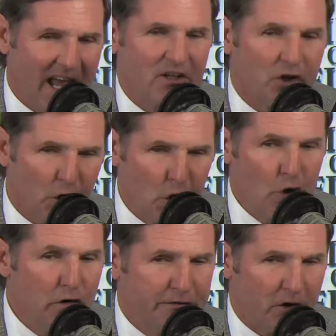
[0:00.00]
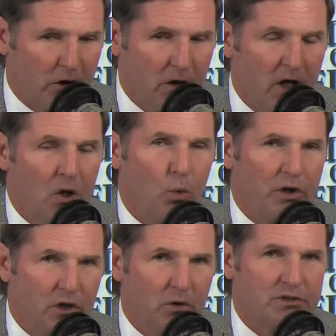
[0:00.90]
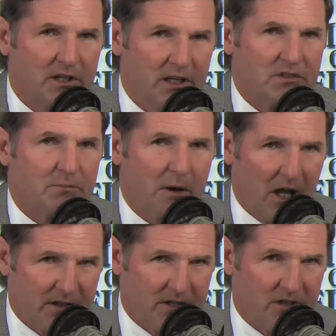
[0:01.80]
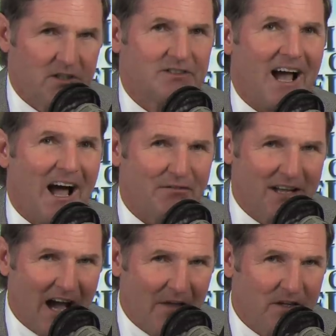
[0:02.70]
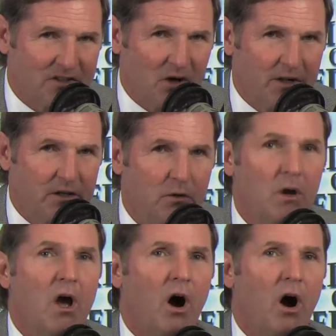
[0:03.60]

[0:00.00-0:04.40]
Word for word: Edgar Hoover would use against politicians. I've got this on you.